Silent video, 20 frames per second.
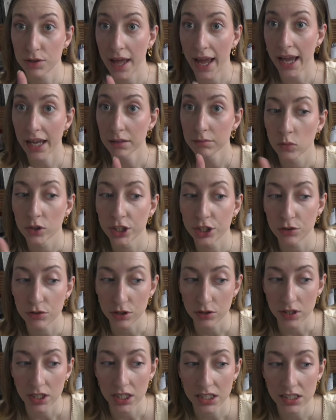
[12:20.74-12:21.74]
that when you
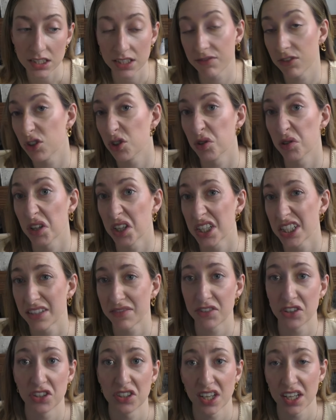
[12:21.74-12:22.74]
do this, if you do this, if
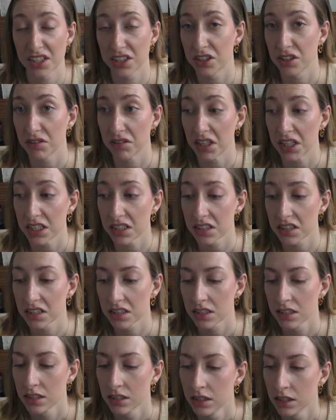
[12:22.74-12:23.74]
you decide to do
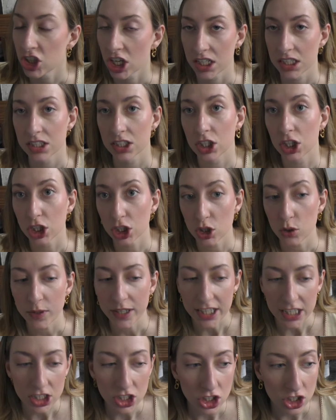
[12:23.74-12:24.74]
this. Just glue
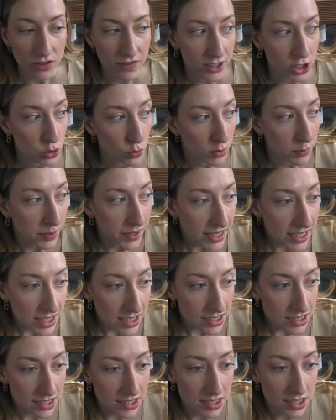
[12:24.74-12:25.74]
each individual
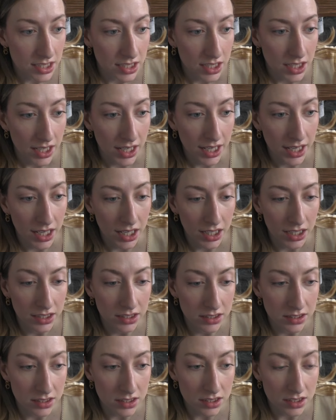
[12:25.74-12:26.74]
piece
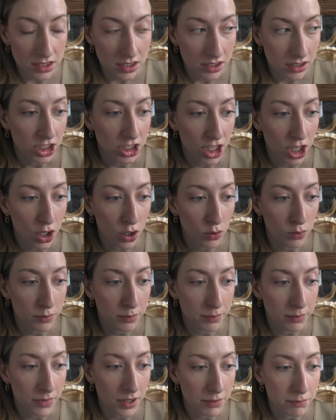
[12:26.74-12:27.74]
and, you know,
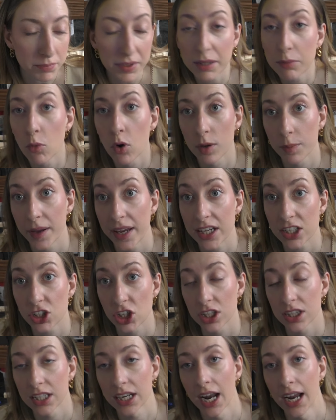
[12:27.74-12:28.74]
be more
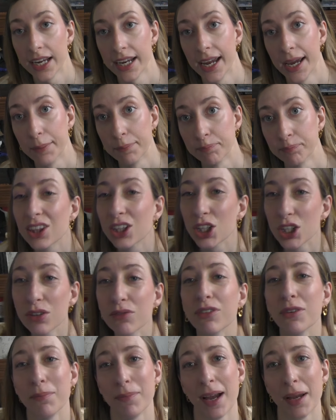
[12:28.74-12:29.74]
patient than I am. Learn
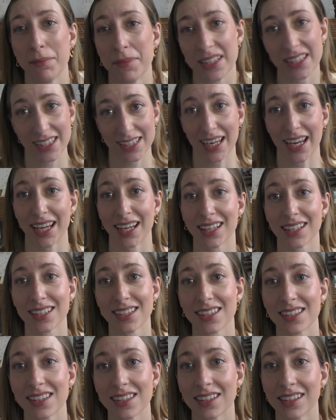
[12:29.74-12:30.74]
from my
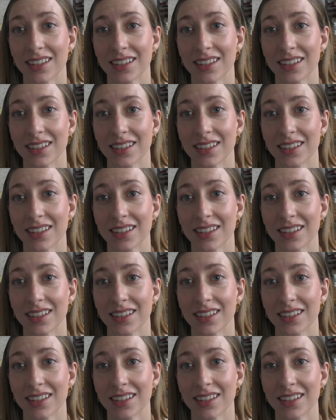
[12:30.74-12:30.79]
mistakes.